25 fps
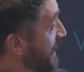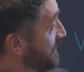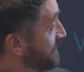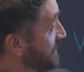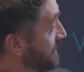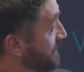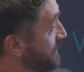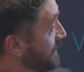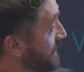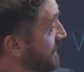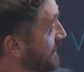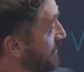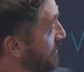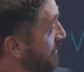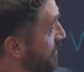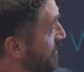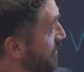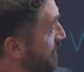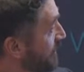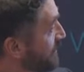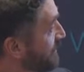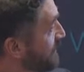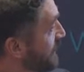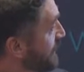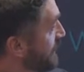as I said, a
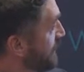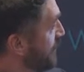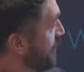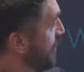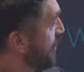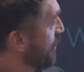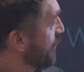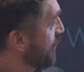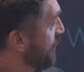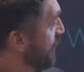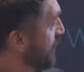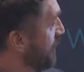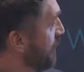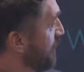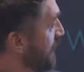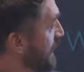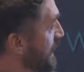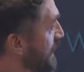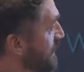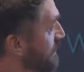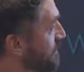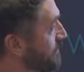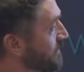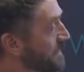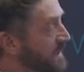reverse takeover of
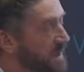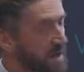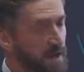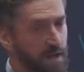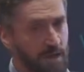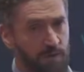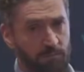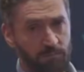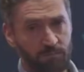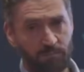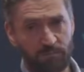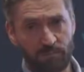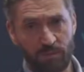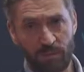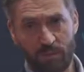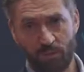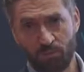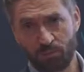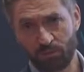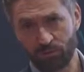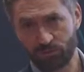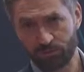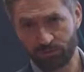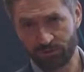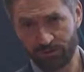Ven, um,
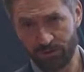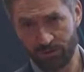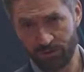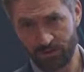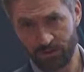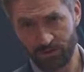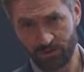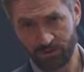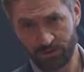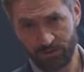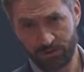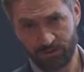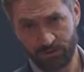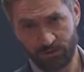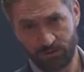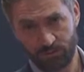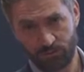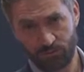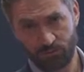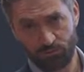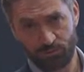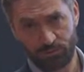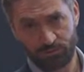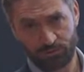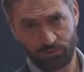which was in the
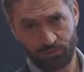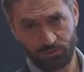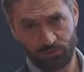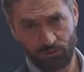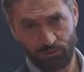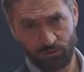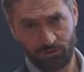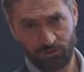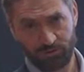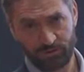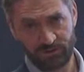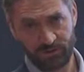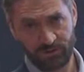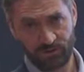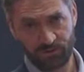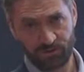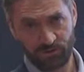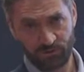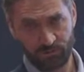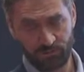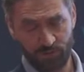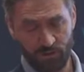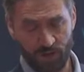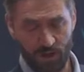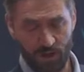clinical research organization.